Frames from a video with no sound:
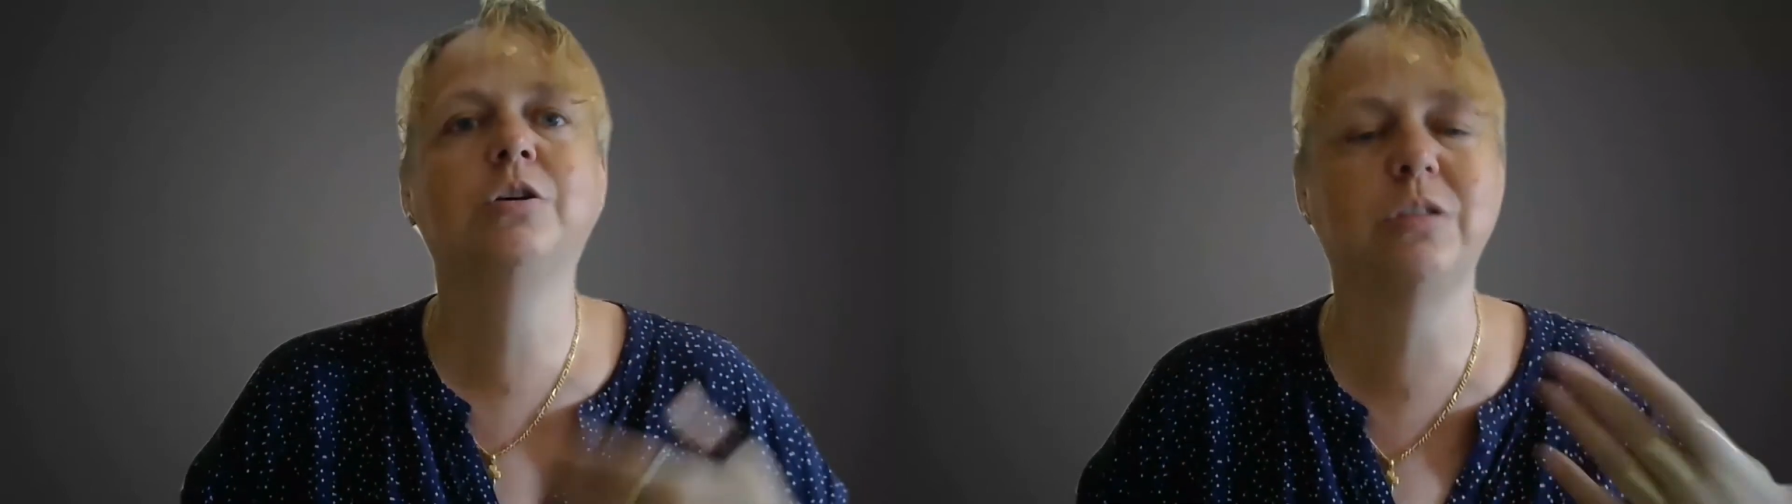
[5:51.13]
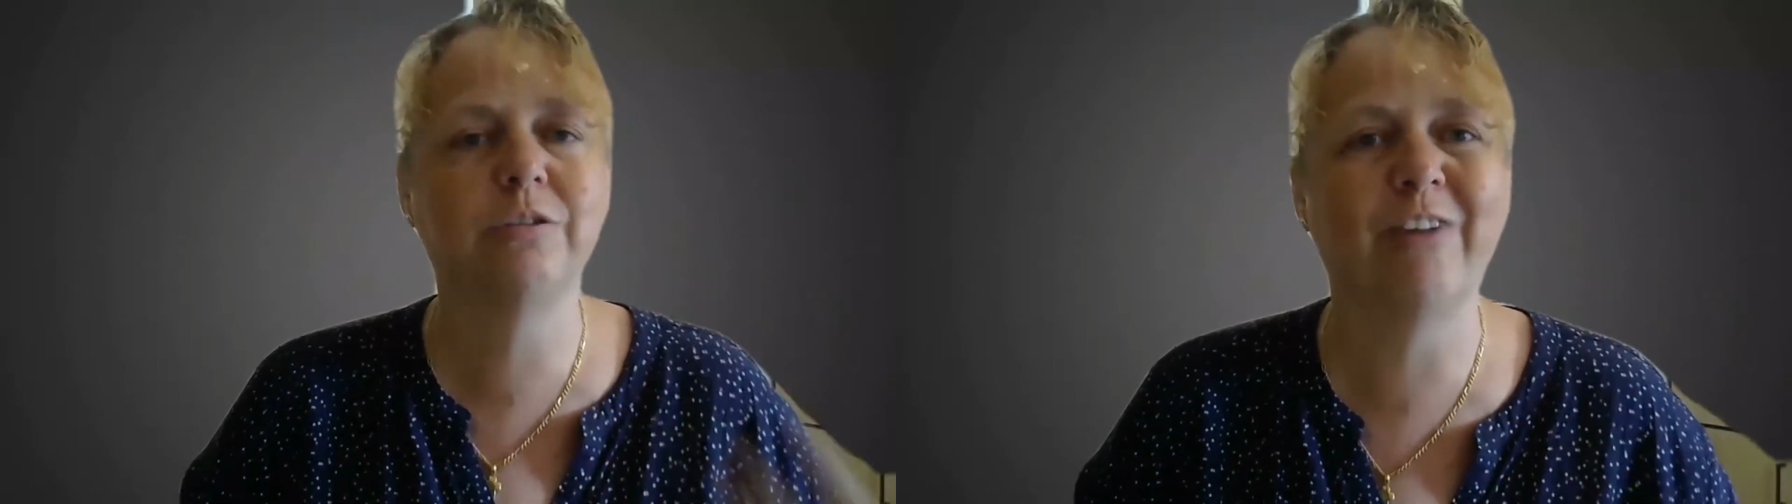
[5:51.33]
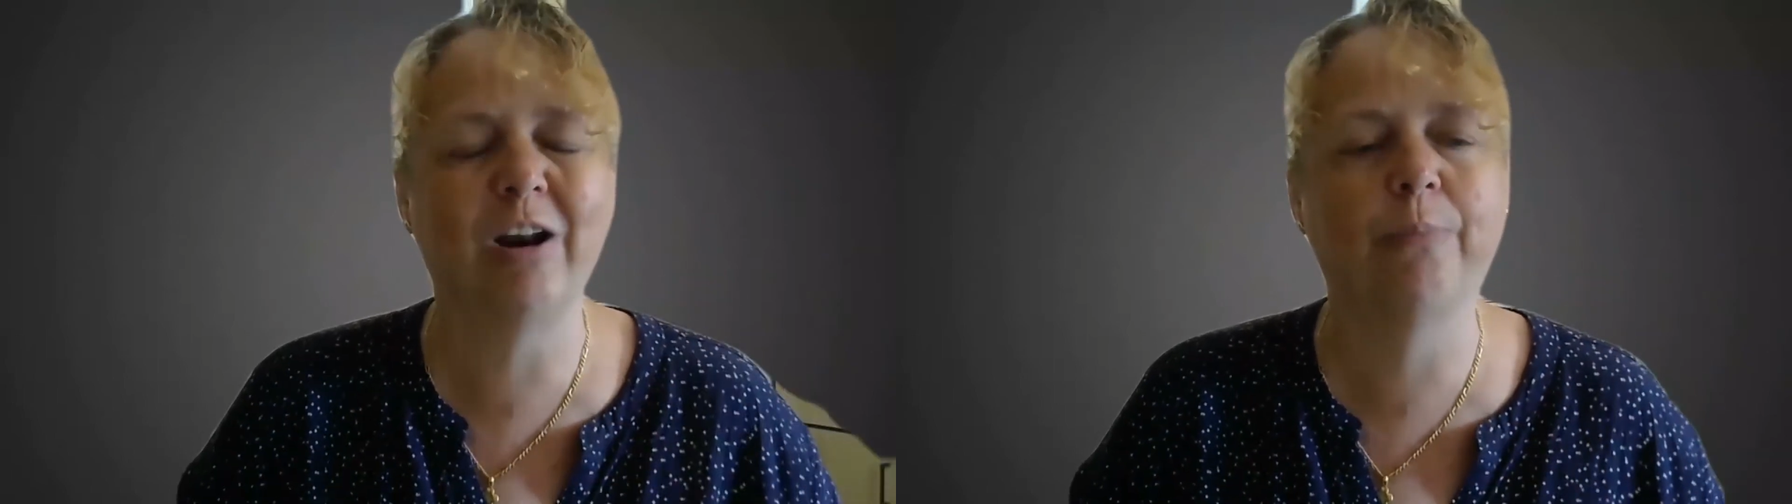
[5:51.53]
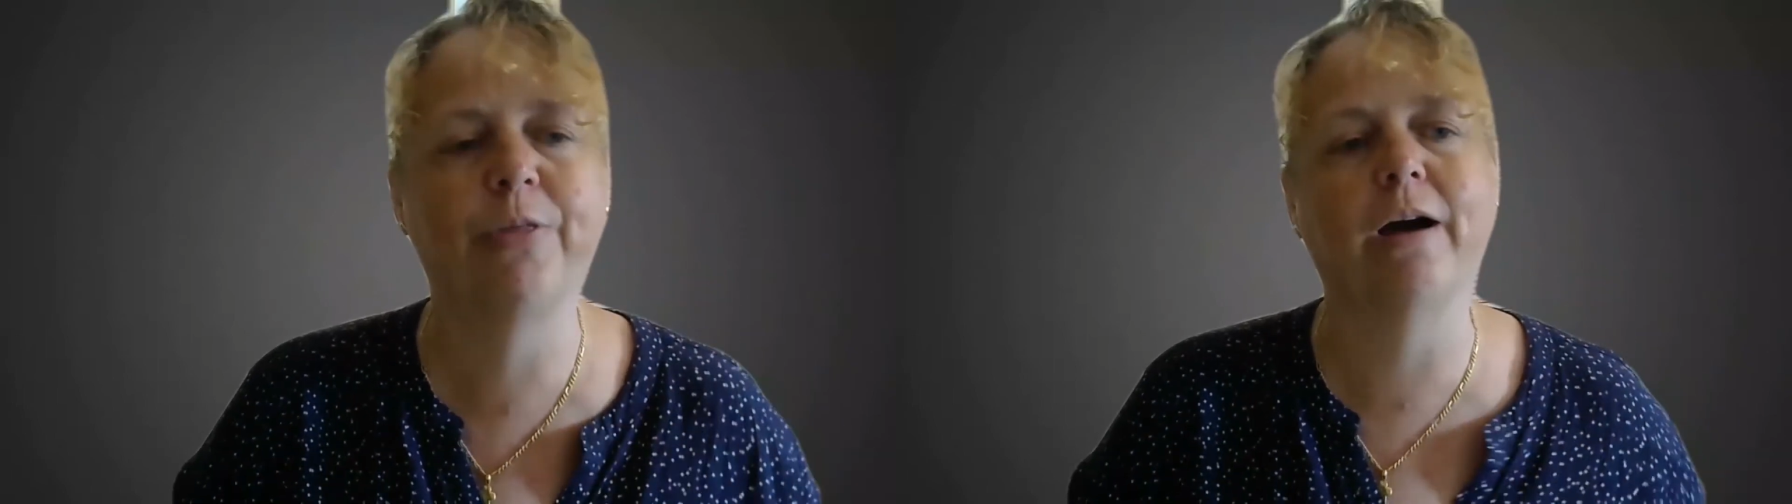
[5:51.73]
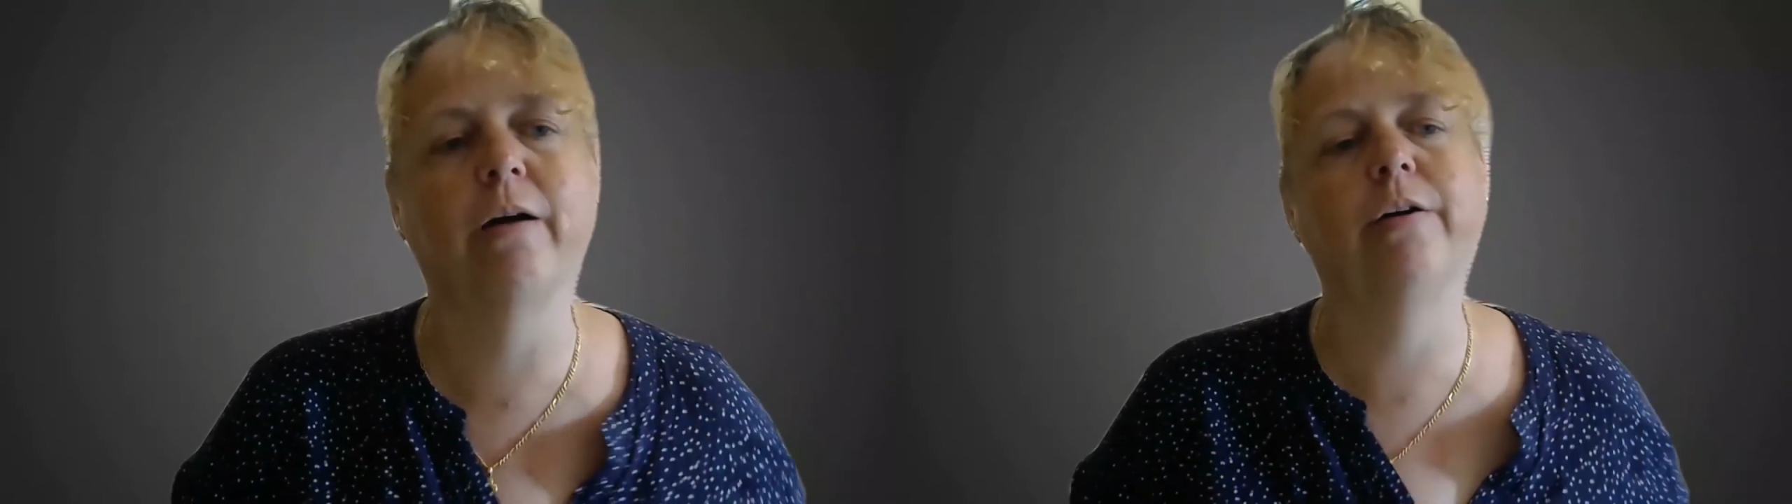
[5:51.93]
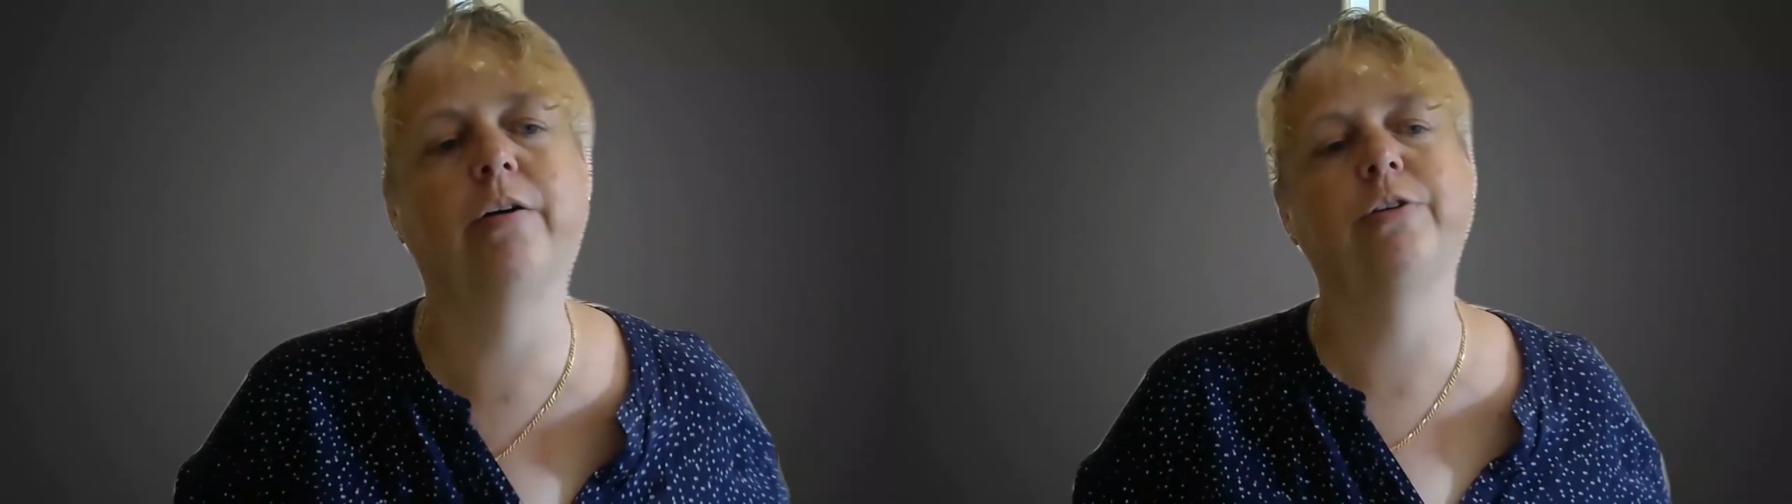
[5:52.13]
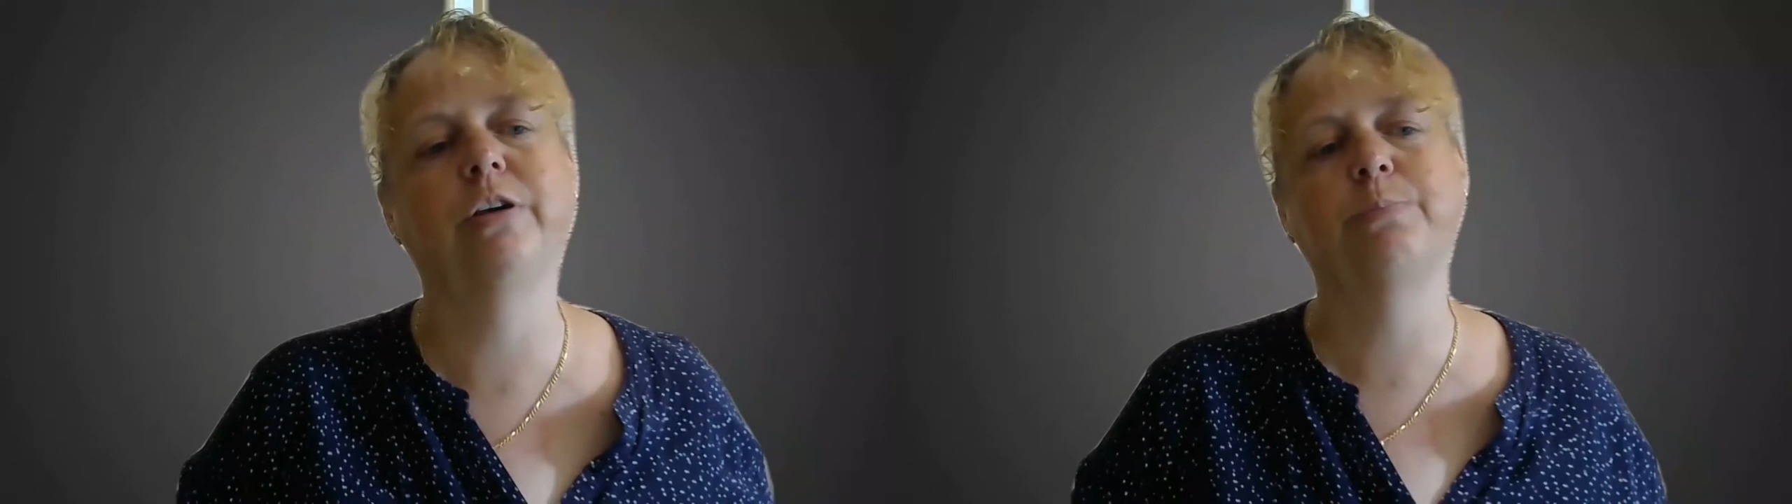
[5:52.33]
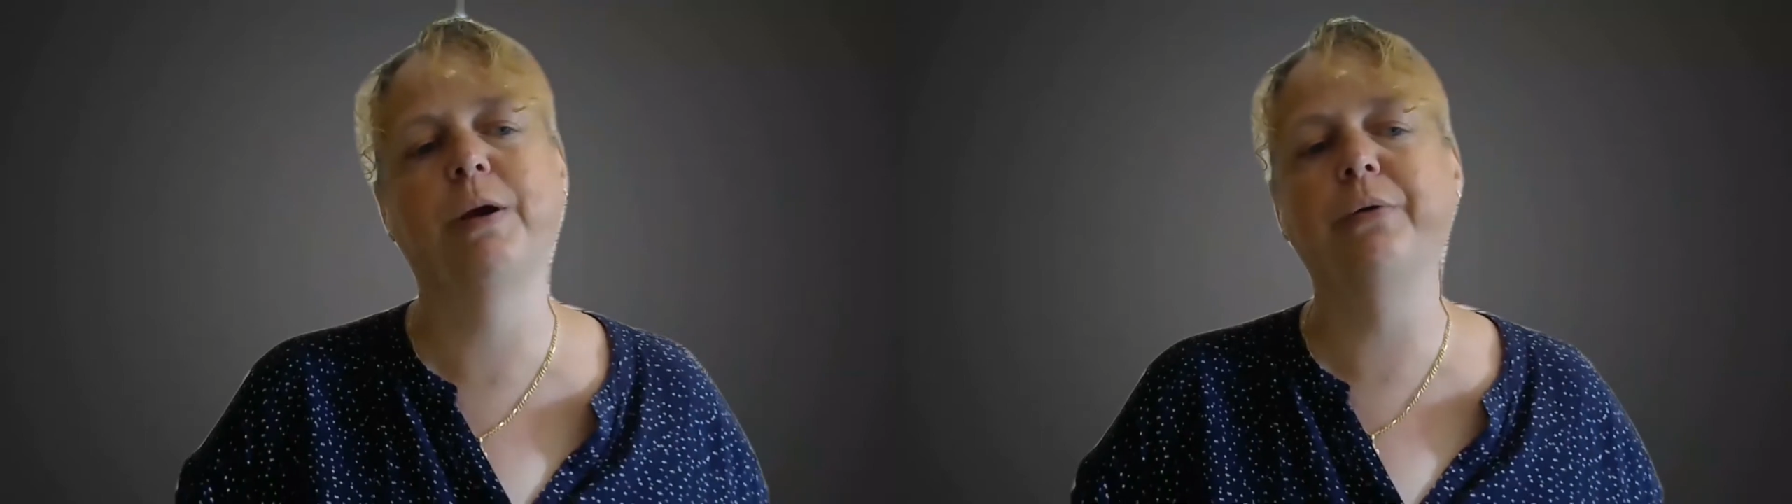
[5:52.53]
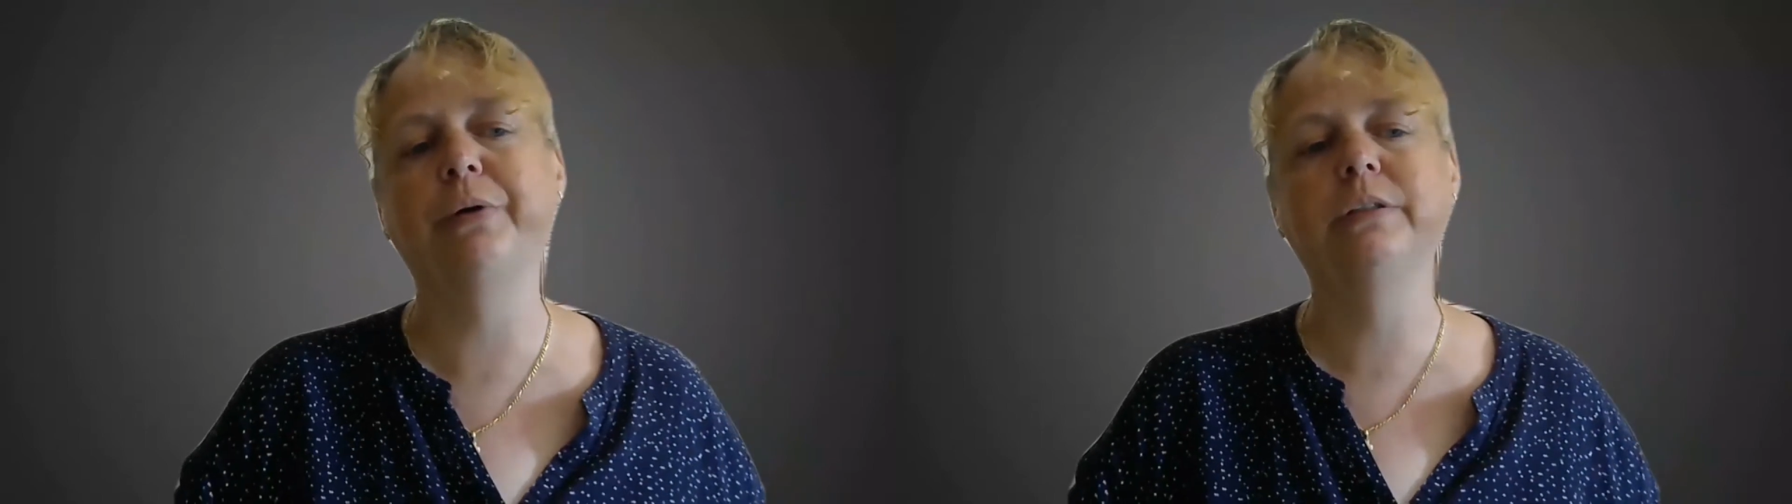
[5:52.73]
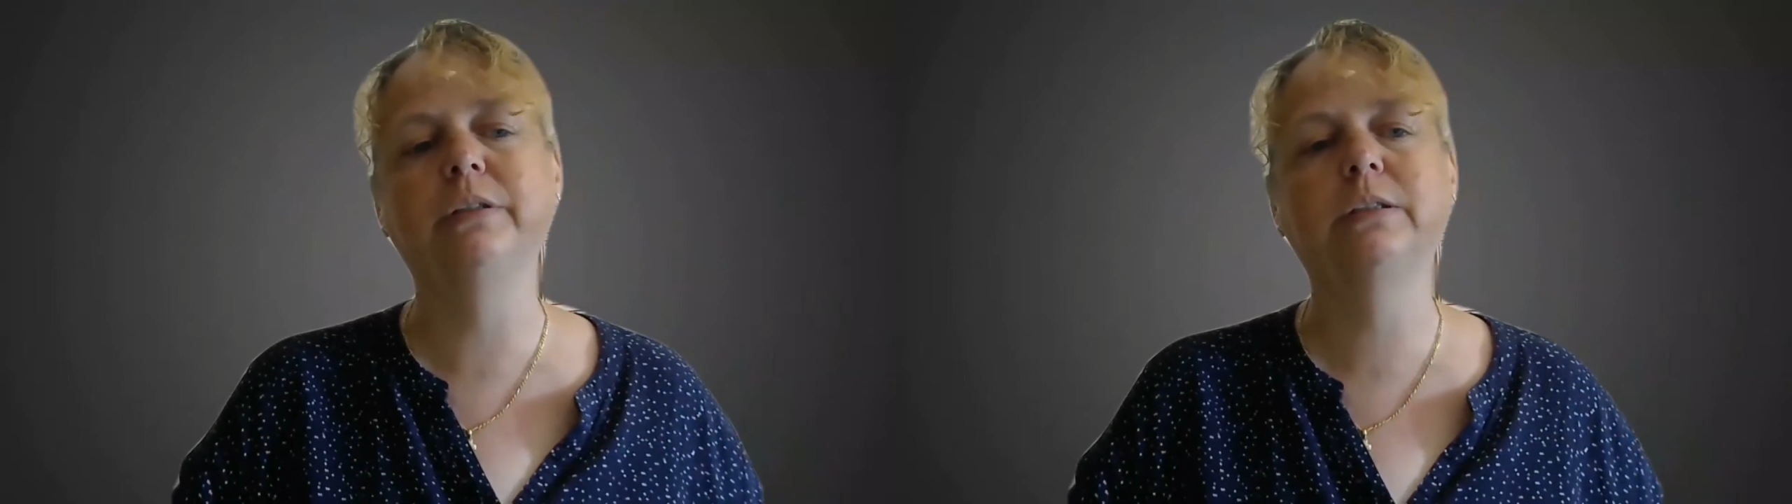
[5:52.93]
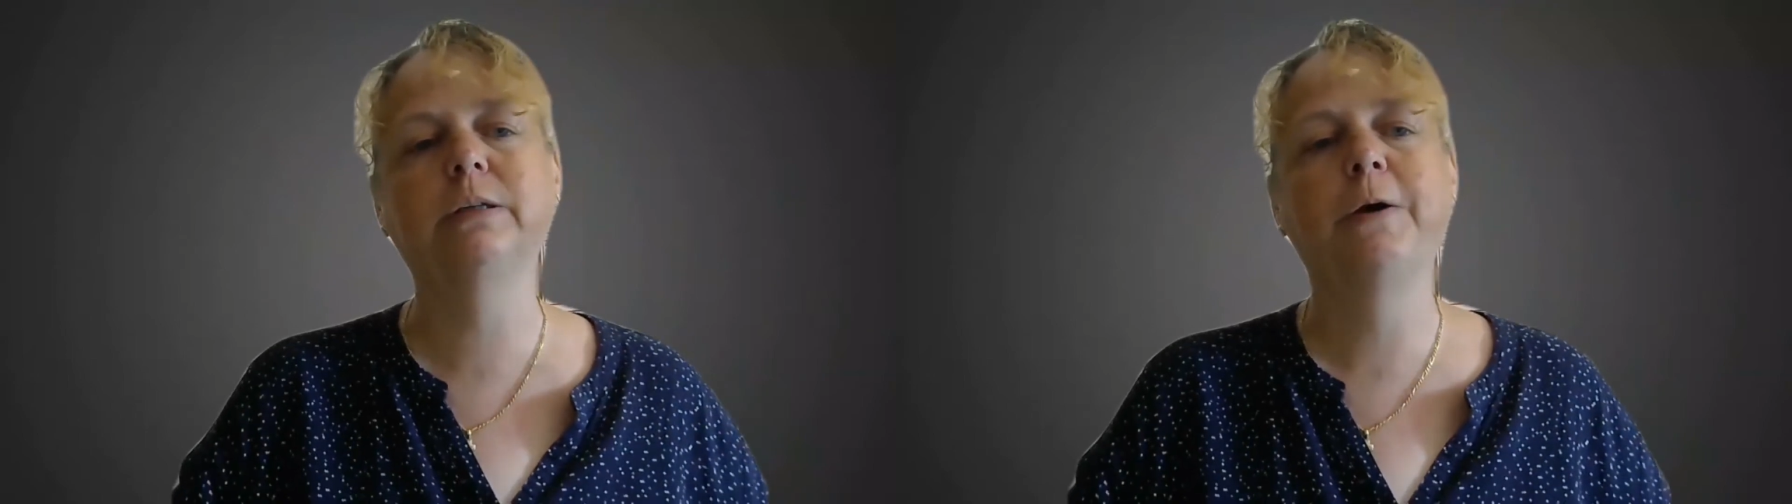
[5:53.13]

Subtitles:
develop that kind of experience.